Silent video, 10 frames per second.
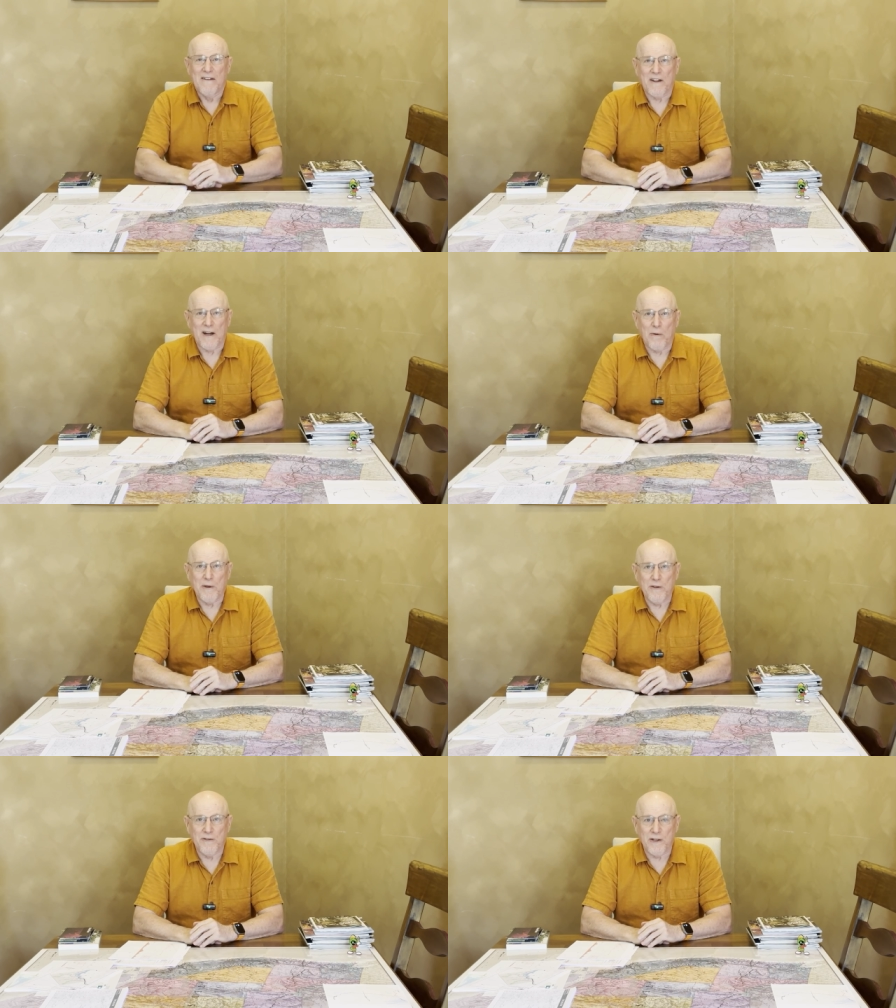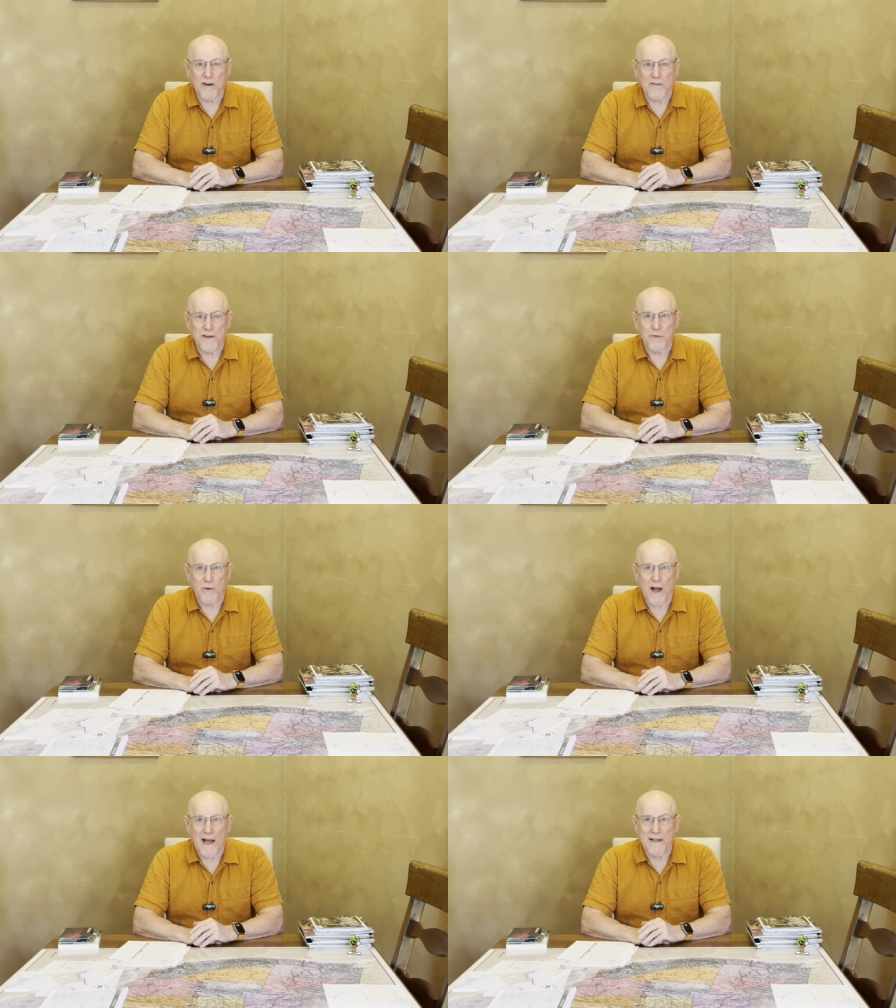that I'll be using on this
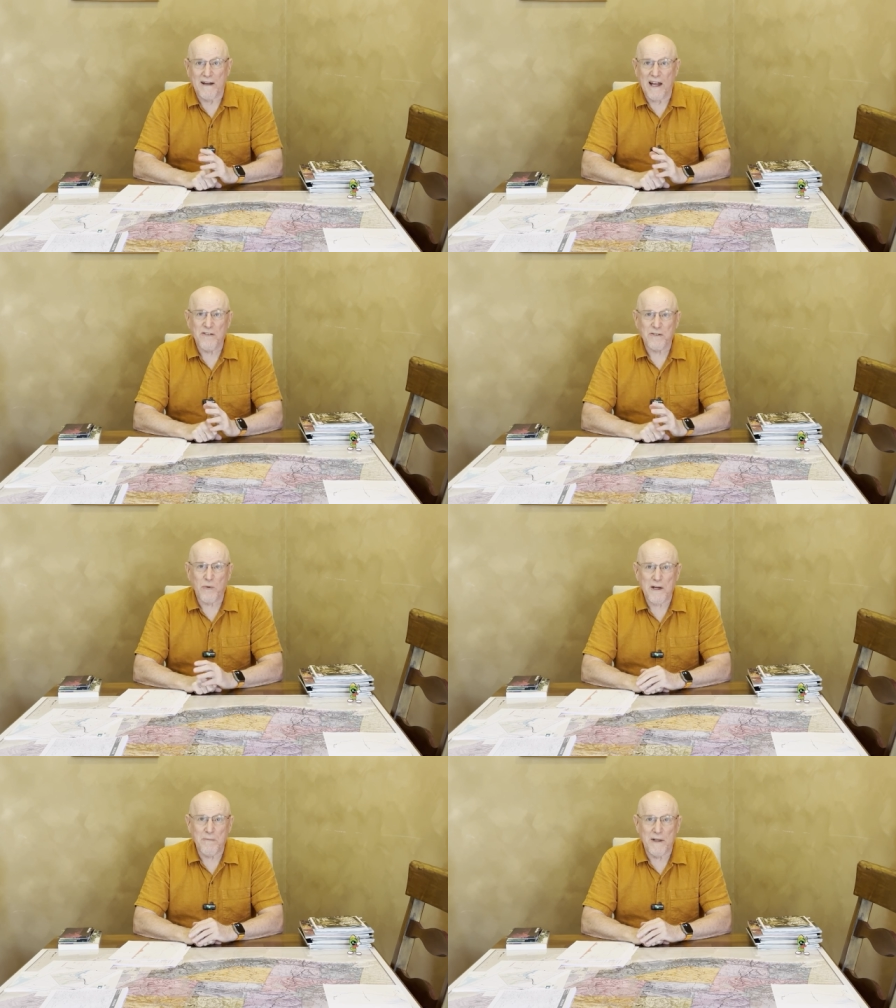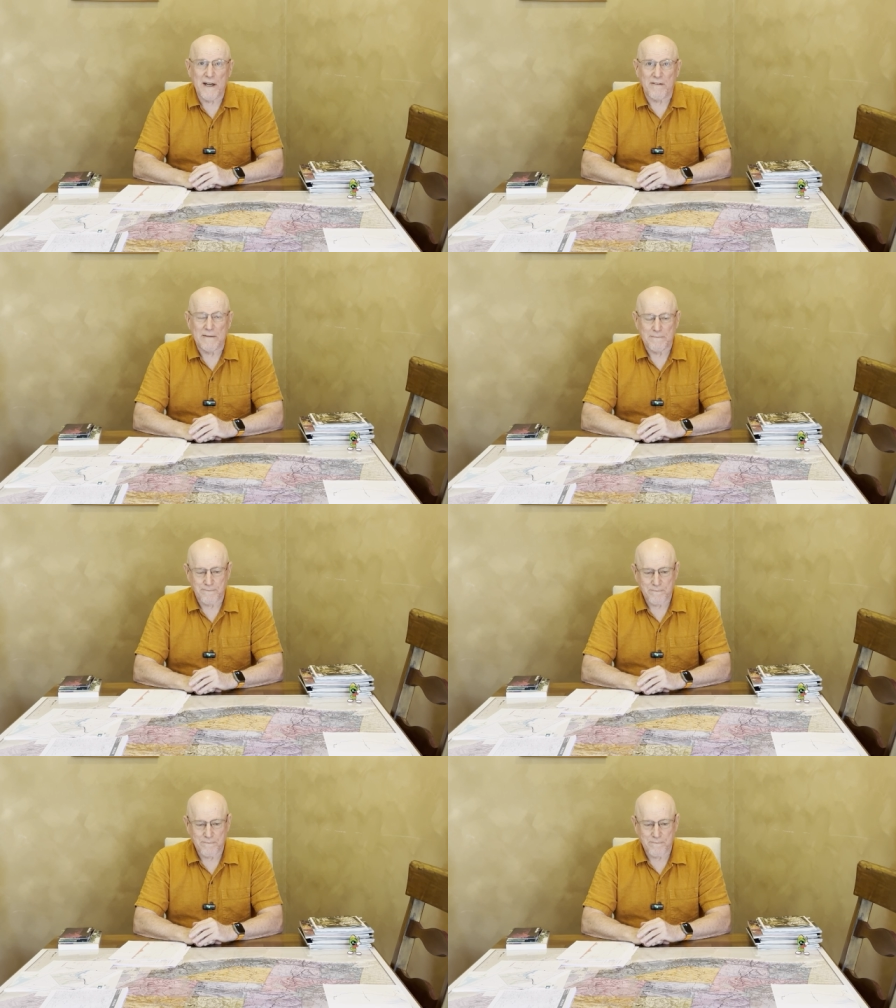ride. And there's quite a bit of it.